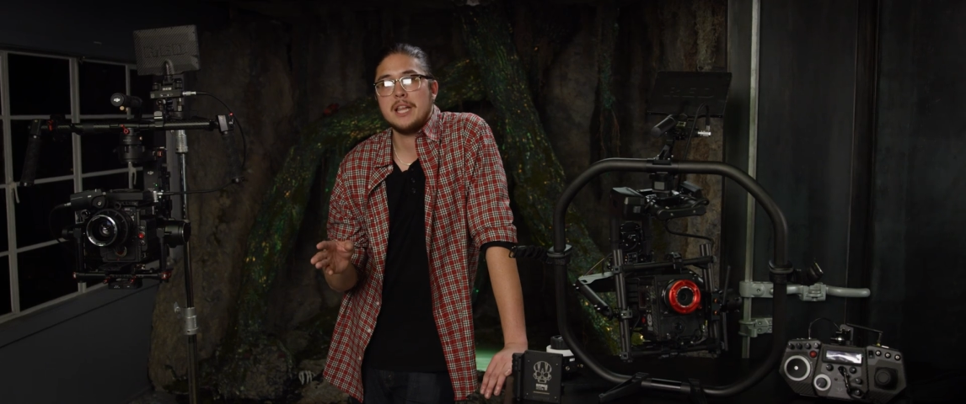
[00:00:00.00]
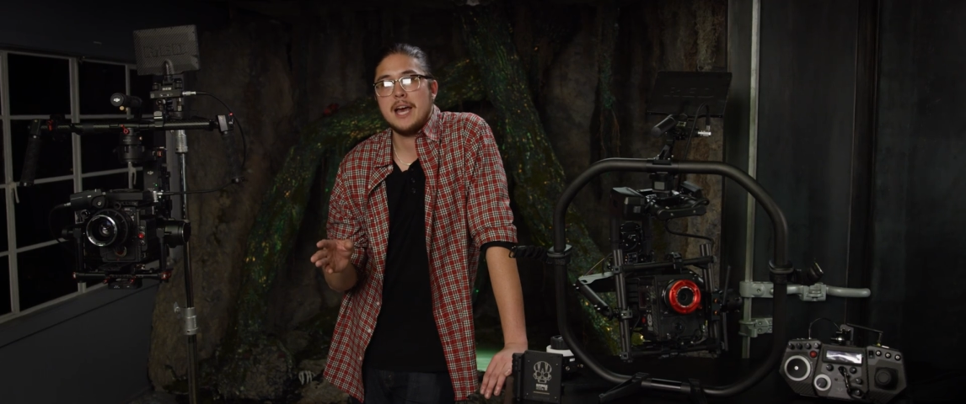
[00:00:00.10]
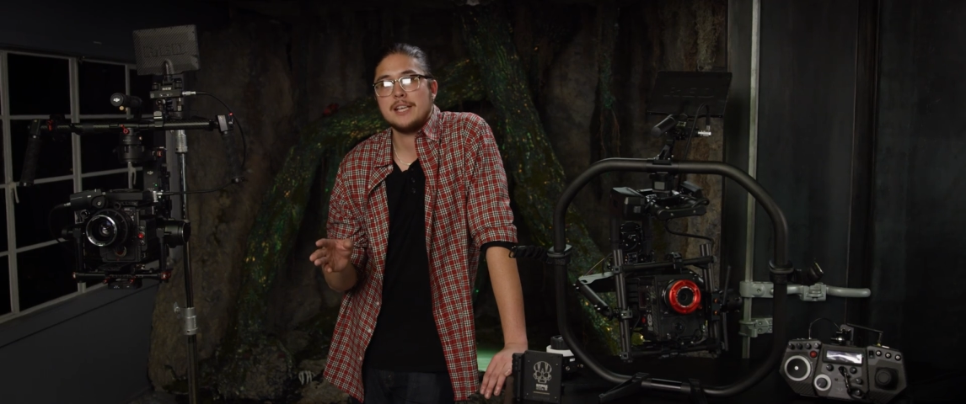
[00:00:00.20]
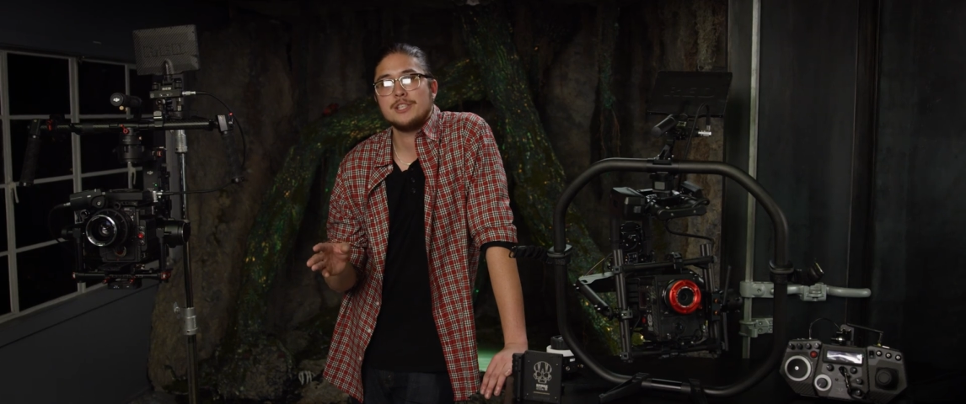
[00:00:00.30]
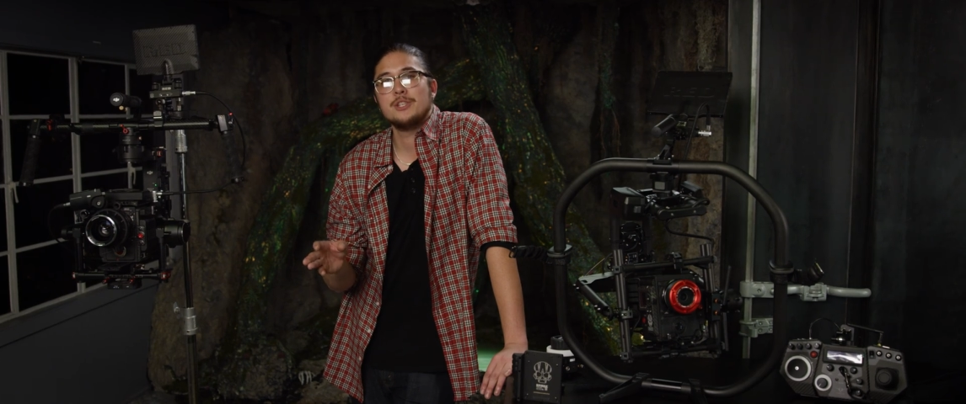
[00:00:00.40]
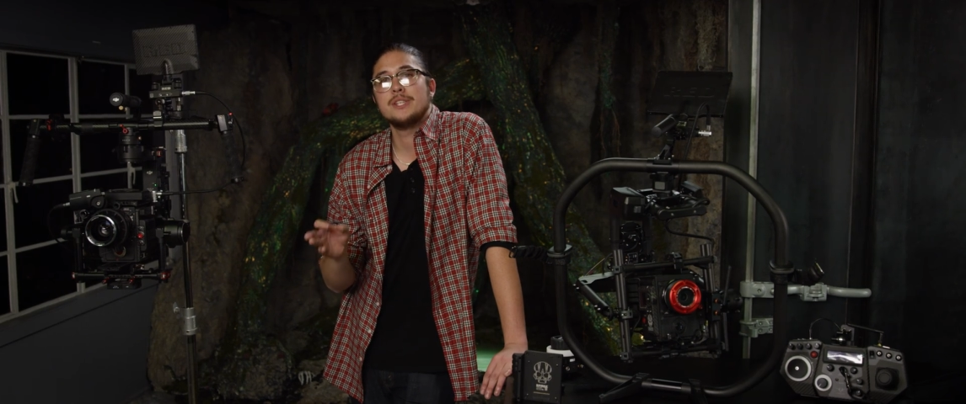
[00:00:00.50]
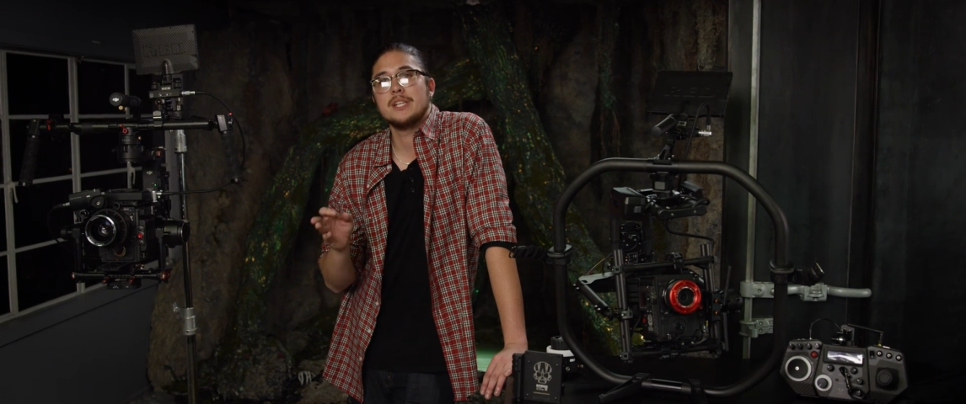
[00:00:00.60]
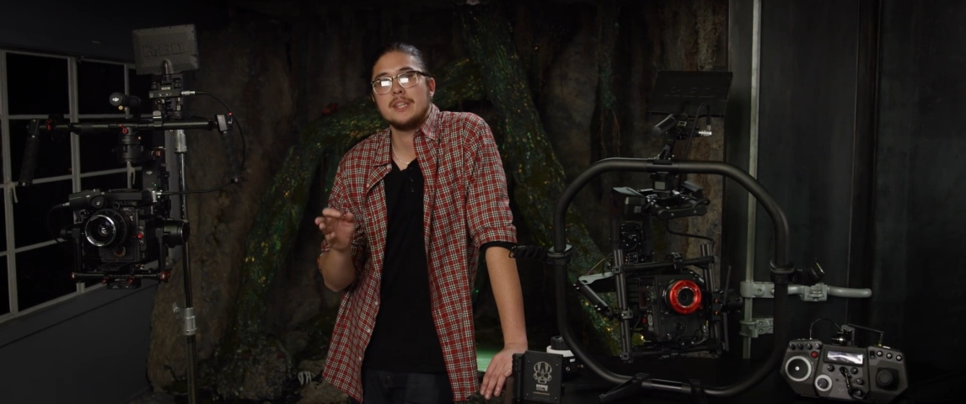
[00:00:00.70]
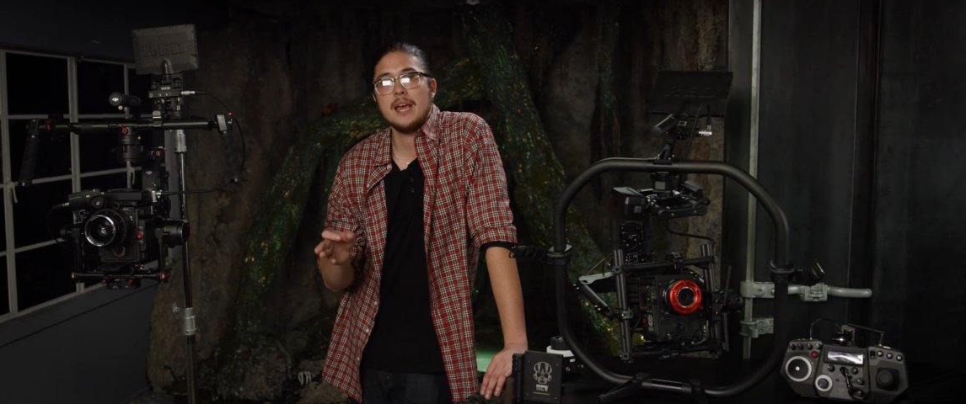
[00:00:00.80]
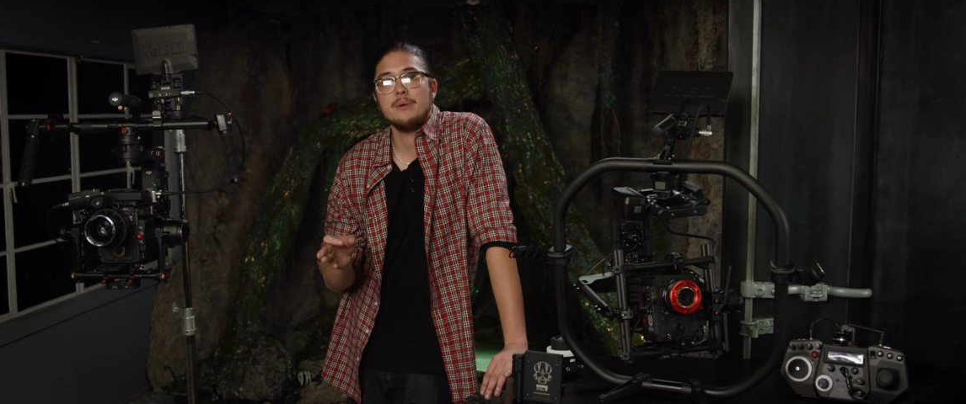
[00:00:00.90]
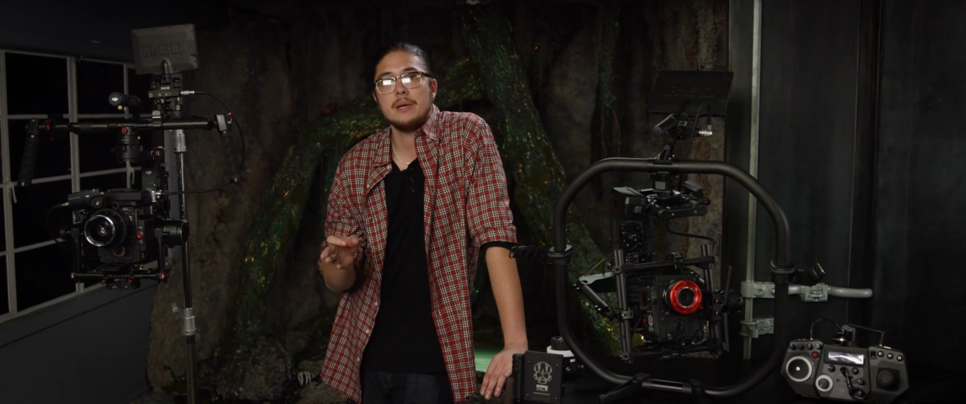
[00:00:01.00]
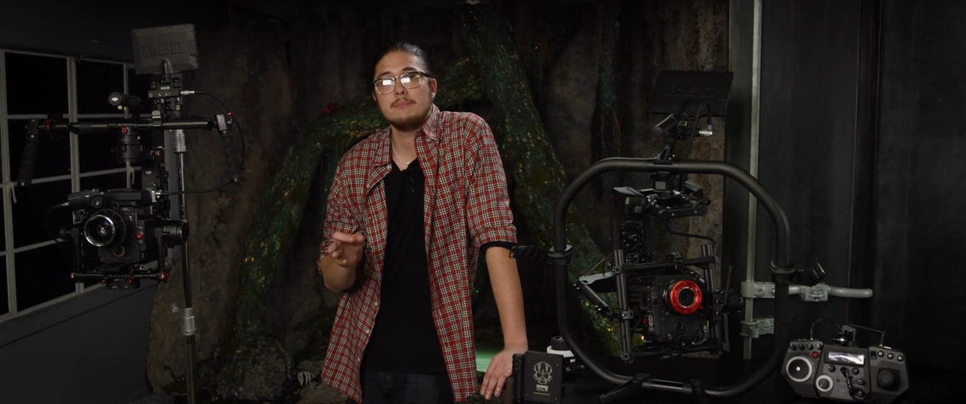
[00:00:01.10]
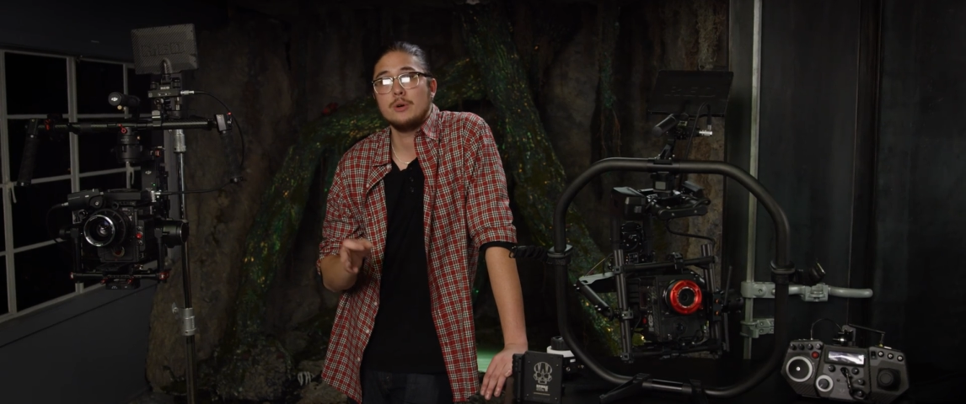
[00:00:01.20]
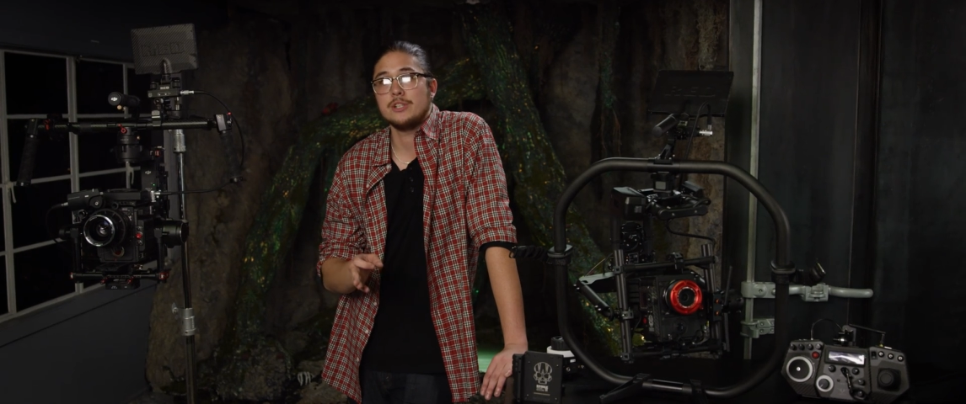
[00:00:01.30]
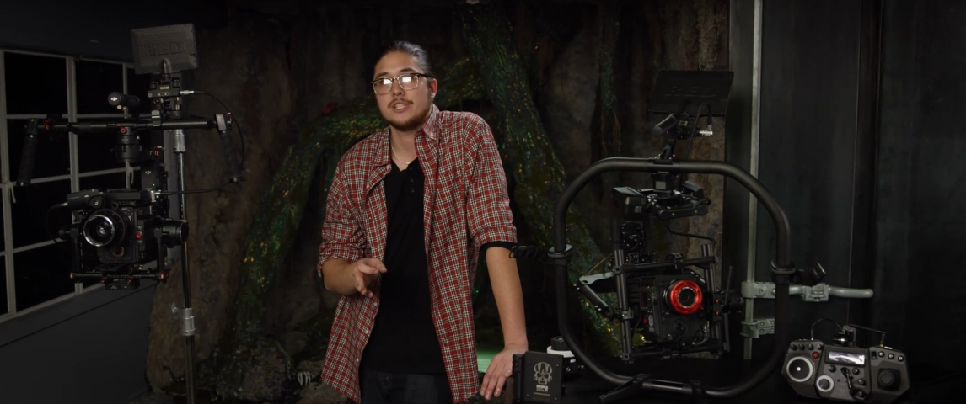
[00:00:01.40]
glass, you'll need a lightweight
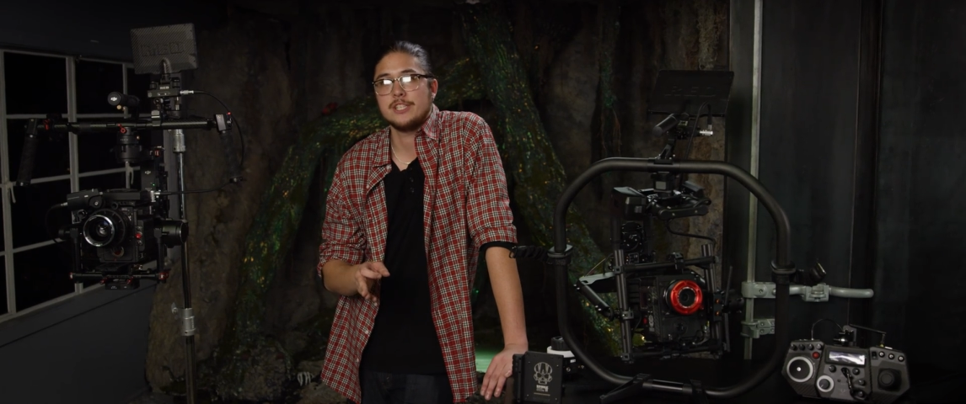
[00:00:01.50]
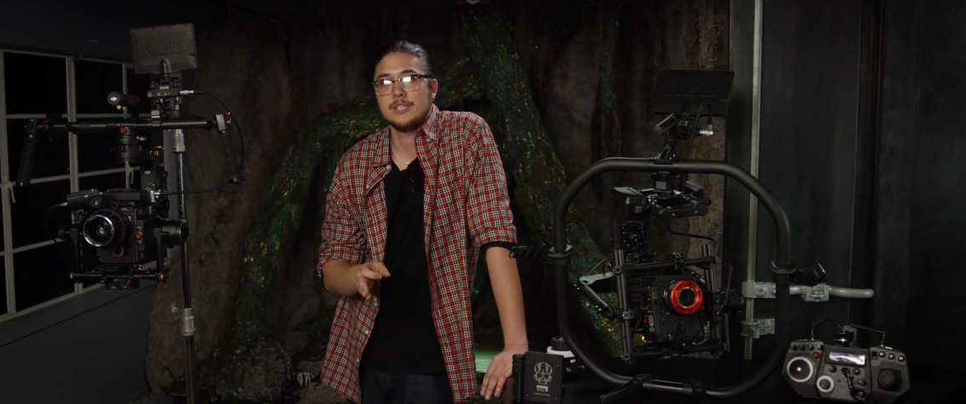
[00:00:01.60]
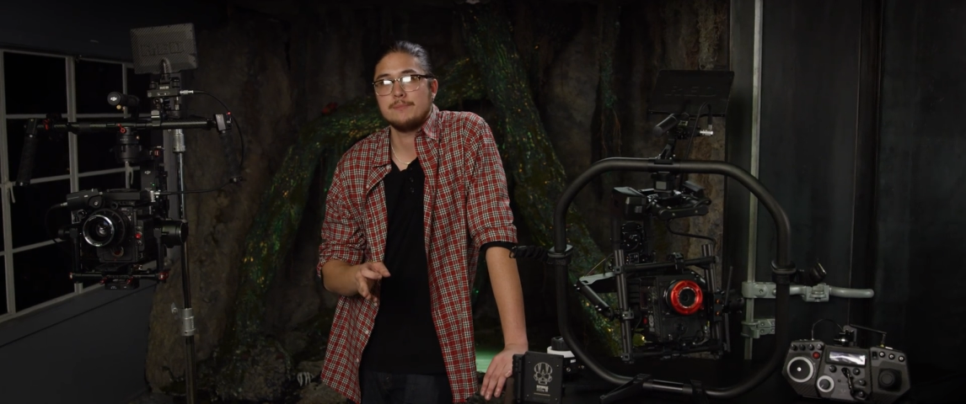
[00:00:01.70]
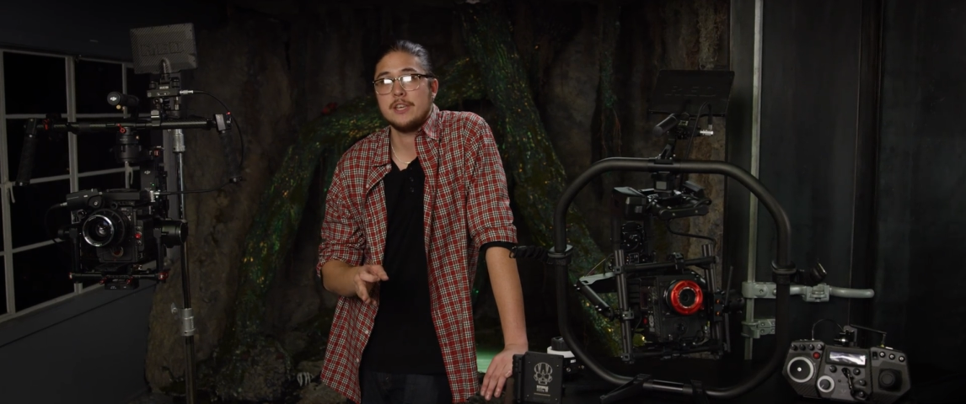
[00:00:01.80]
motor system